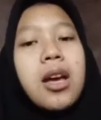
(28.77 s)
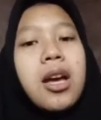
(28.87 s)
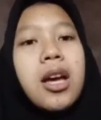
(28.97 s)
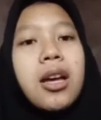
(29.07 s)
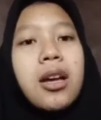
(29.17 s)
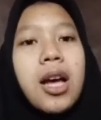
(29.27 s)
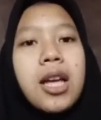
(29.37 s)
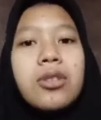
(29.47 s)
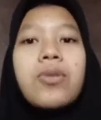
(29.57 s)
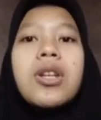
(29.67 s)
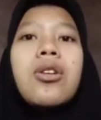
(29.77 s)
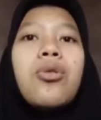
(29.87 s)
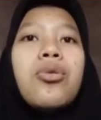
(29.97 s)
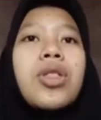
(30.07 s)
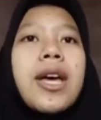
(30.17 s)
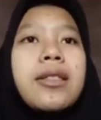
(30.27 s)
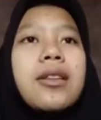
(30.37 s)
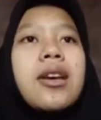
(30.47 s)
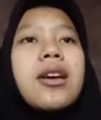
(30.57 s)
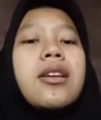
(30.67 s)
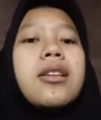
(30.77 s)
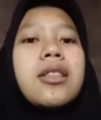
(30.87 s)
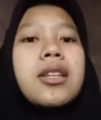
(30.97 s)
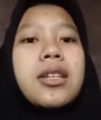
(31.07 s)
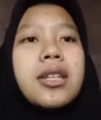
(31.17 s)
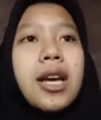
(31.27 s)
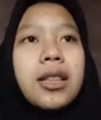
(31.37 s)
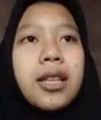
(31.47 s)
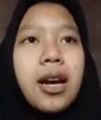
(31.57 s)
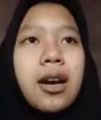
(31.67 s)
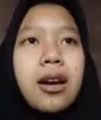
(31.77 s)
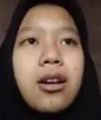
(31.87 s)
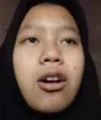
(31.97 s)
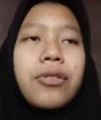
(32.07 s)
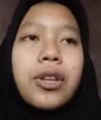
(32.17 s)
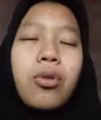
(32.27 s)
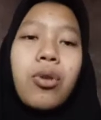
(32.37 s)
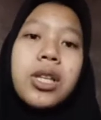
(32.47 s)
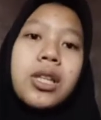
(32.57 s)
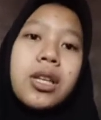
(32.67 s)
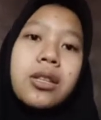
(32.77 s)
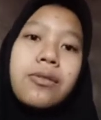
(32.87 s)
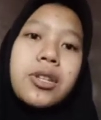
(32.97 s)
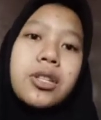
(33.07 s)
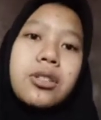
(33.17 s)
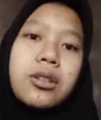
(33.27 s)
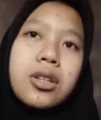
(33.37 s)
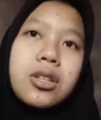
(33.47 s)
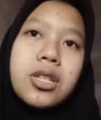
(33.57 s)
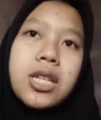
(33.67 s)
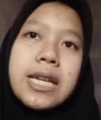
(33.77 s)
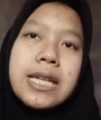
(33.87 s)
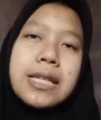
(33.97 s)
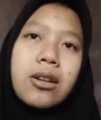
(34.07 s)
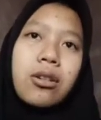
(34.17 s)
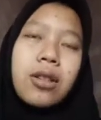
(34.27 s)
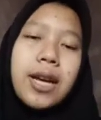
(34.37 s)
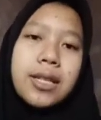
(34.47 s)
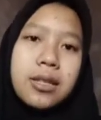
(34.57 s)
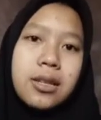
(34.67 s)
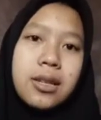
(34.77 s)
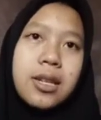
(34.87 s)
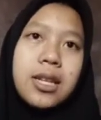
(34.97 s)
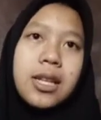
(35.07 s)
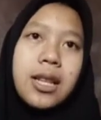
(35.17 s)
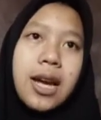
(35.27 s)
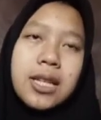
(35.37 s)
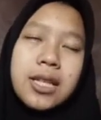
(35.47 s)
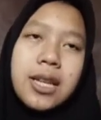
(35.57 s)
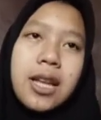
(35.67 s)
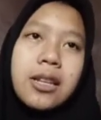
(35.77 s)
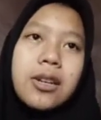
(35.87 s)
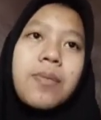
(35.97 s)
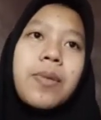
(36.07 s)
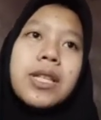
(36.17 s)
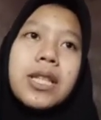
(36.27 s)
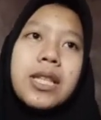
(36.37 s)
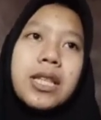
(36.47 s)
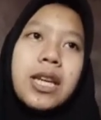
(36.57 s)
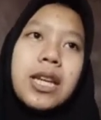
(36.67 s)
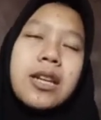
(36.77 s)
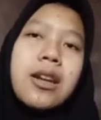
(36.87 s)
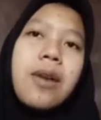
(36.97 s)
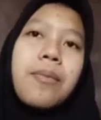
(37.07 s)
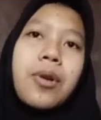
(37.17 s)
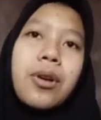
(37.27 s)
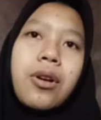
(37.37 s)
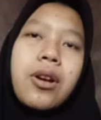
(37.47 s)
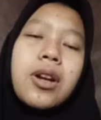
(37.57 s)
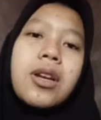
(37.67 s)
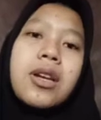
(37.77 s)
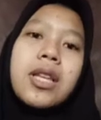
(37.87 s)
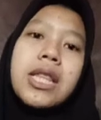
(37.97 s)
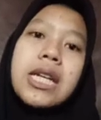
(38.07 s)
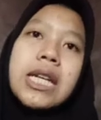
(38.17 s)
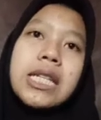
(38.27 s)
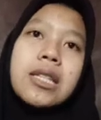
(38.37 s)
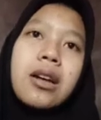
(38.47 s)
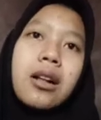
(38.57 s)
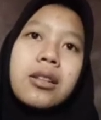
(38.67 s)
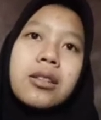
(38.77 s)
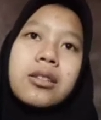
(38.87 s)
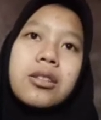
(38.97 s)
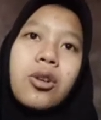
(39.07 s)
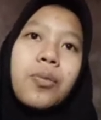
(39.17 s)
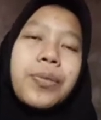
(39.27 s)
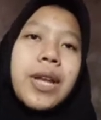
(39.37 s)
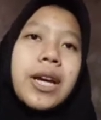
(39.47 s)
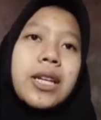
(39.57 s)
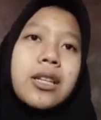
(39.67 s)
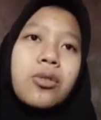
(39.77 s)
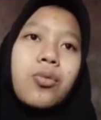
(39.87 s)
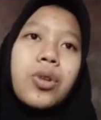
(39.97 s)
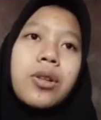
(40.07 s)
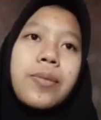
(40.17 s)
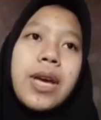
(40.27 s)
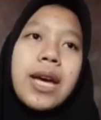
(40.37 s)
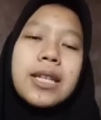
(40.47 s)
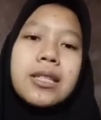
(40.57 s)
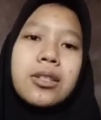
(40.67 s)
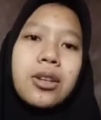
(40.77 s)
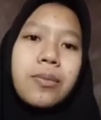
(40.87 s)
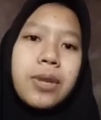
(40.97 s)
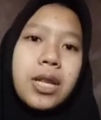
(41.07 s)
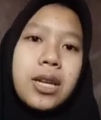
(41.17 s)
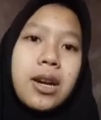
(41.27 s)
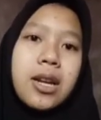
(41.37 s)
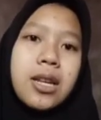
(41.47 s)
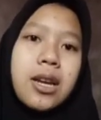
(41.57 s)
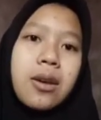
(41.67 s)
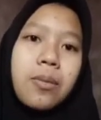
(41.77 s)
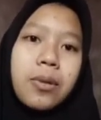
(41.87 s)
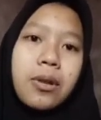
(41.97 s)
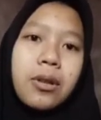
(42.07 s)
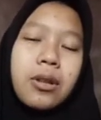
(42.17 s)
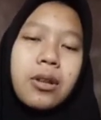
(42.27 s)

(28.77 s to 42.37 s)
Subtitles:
As we know that the data of the quantitative research is collected, analyzed, and represented in a number. The results obtained will be extremely reliable.